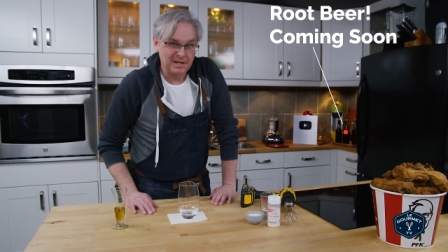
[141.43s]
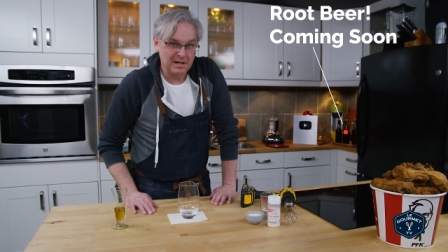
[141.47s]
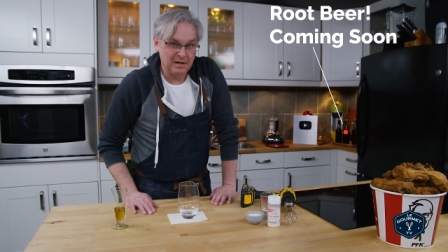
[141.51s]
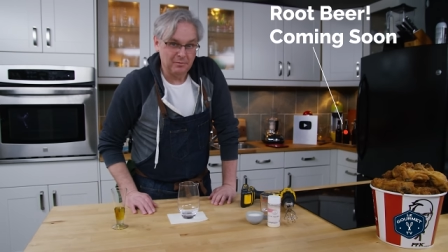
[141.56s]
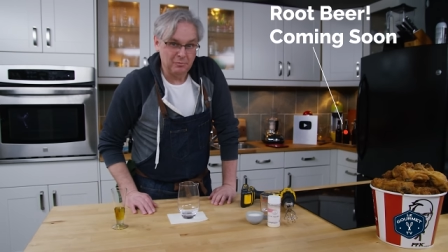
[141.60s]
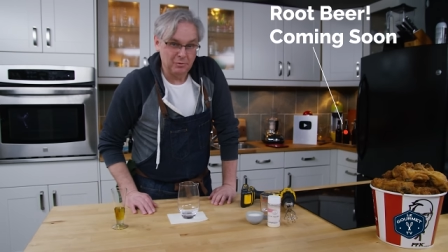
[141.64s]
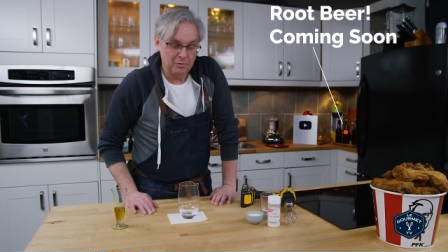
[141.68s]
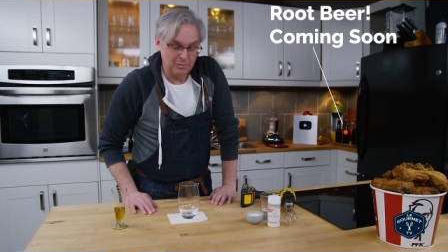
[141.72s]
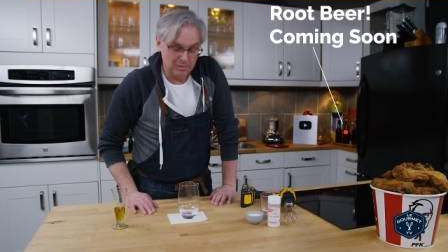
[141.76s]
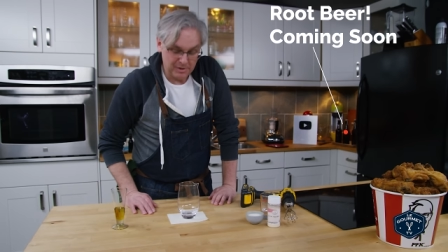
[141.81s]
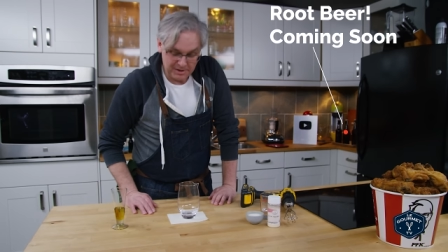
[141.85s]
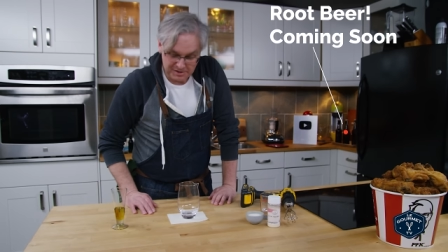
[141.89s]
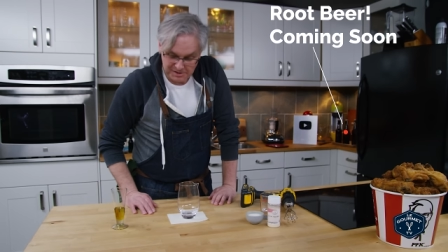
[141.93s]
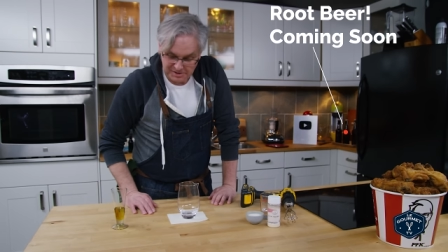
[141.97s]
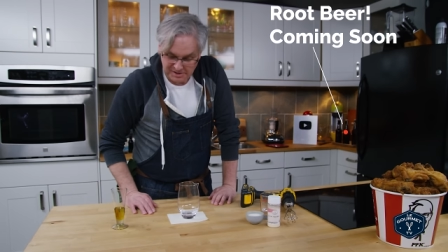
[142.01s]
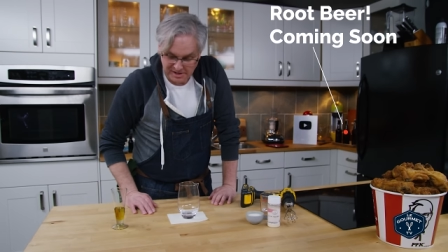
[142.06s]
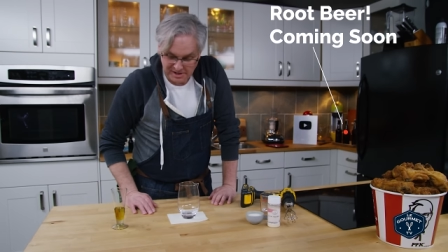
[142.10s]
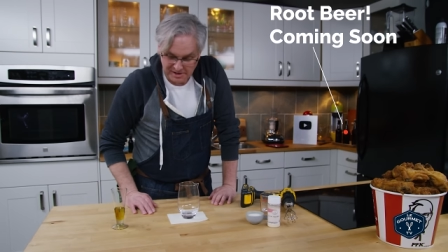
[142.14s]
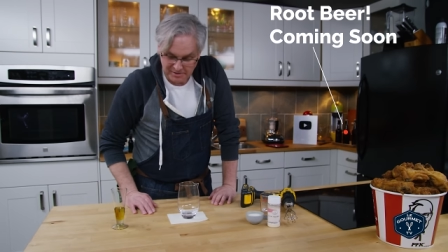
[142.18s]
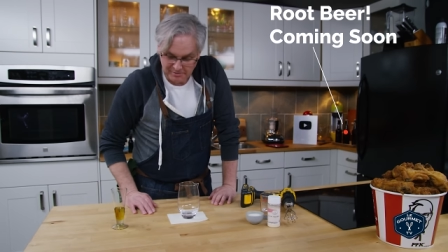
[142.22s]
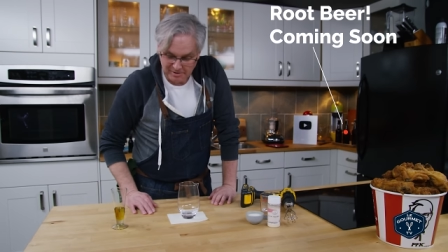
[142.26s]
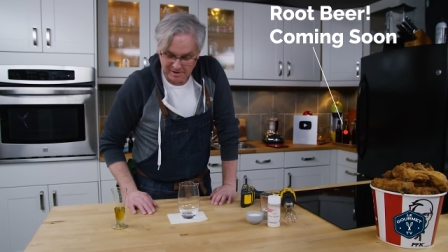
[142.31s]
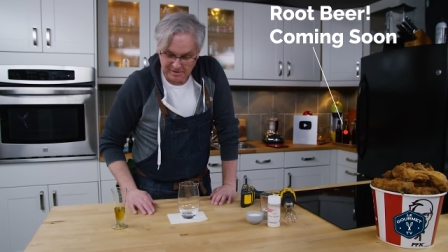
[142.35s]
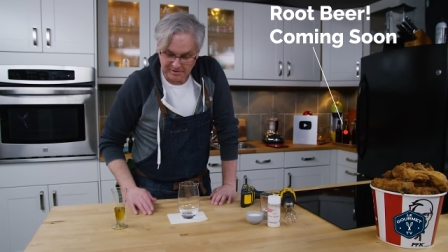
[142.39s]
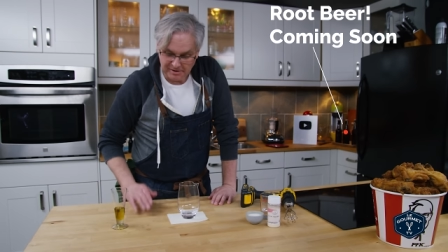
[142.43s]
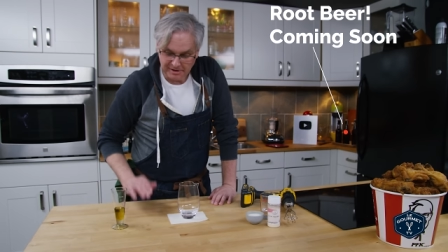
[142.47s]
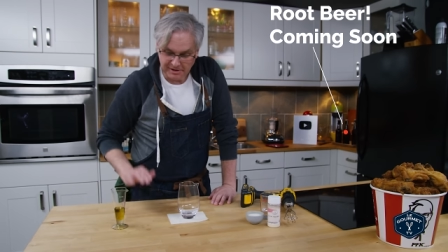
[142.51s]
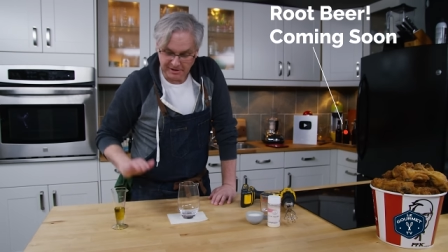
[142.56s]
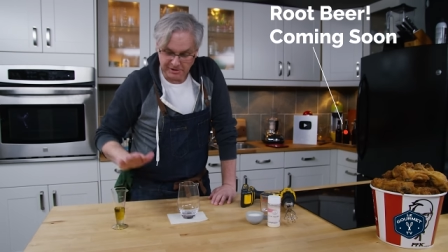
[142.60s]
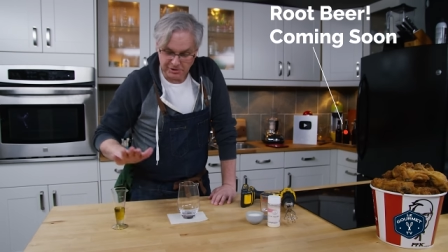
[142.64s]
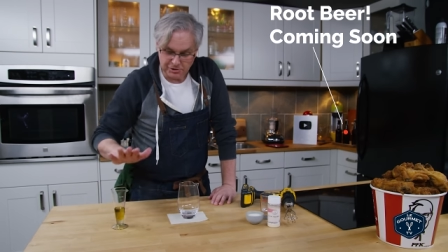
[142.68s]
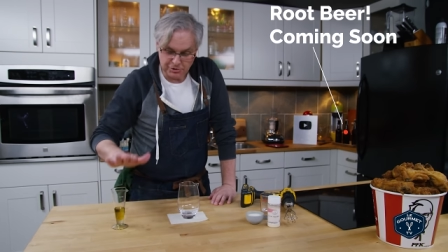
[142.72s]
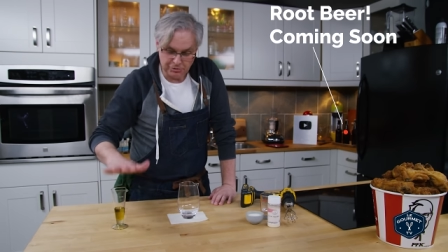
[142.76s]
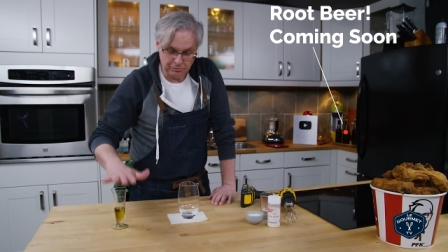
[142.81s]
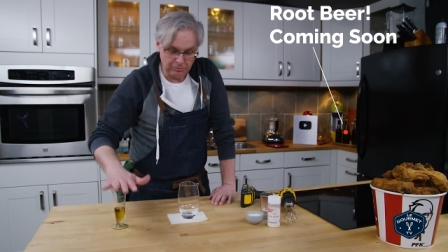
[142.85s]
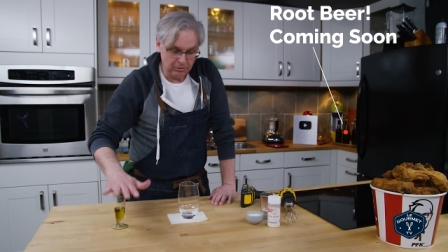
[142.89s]
I wouldn't want to stand around in
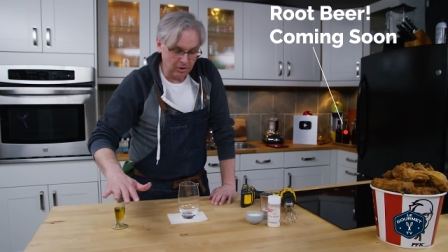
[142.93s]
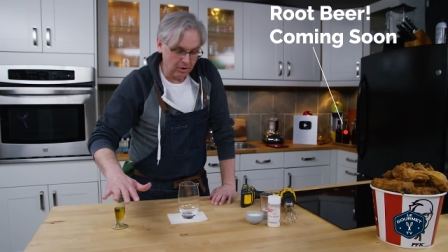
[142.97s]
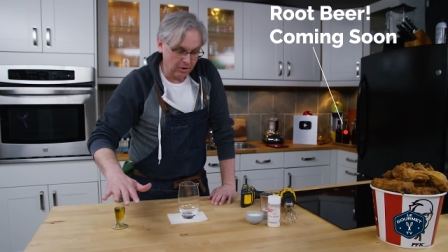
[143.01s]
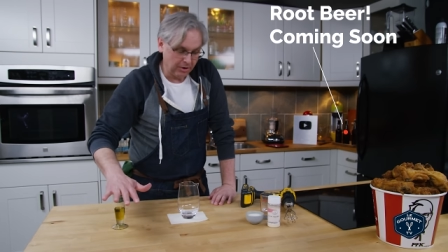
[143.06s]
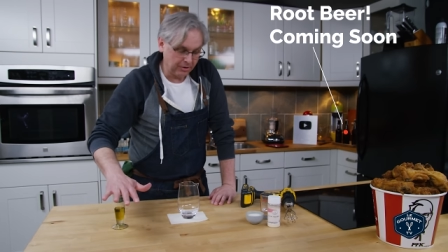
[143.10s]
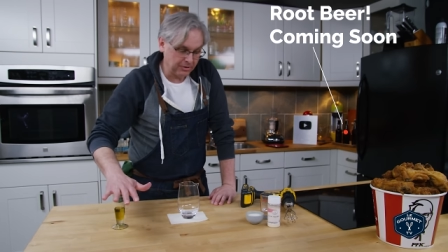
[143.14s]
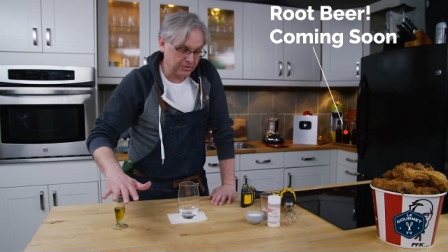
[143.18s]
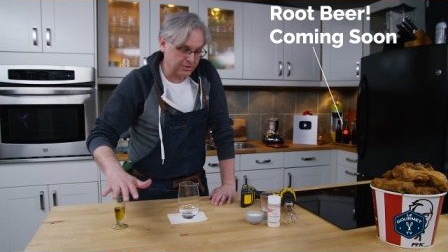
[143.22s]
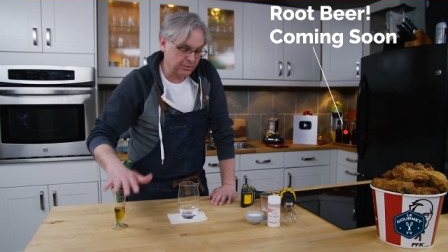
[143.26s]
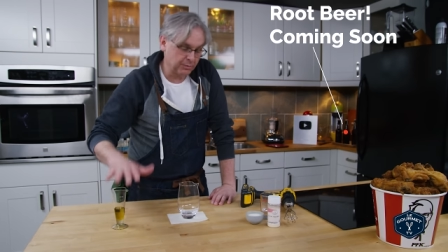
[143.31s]
it too long.